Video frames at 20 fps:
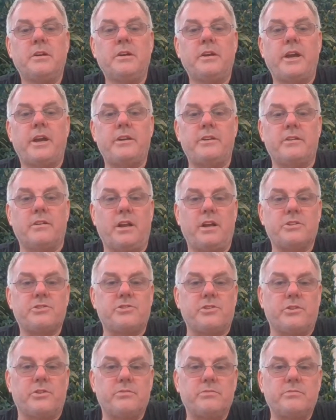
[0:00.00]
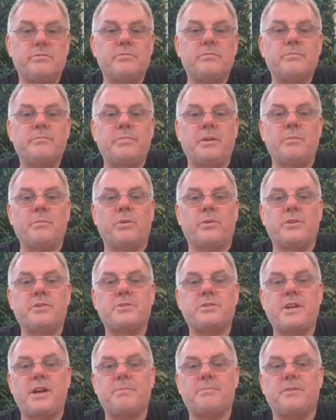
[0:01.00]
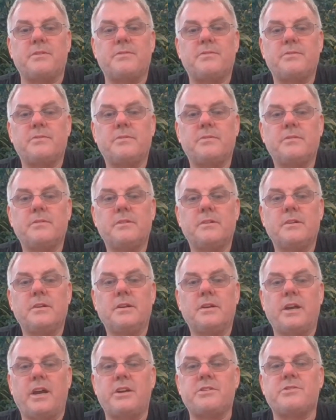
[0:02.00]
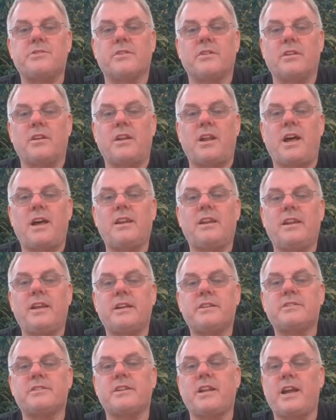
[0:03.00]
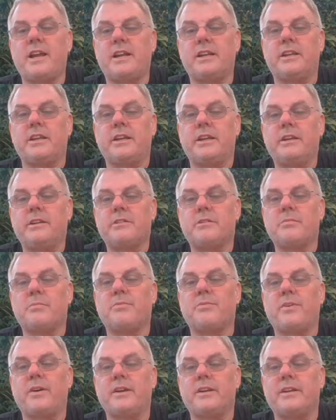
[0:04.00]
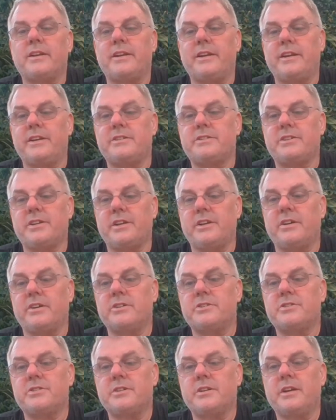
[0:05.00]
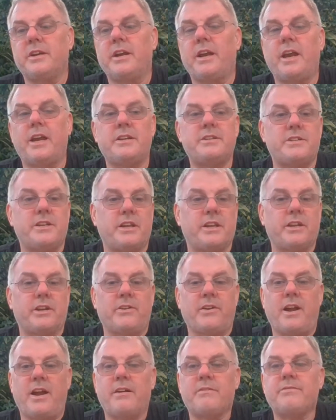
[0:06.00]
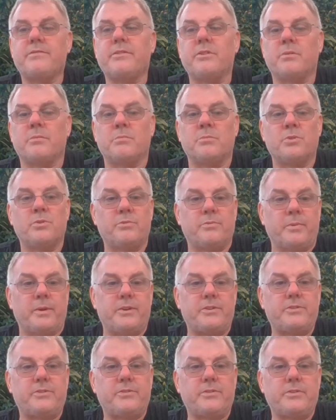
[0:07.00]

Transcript: And you'll also be more deceptive, as you're a lot less likely to provide leading centers and telegraph your movements.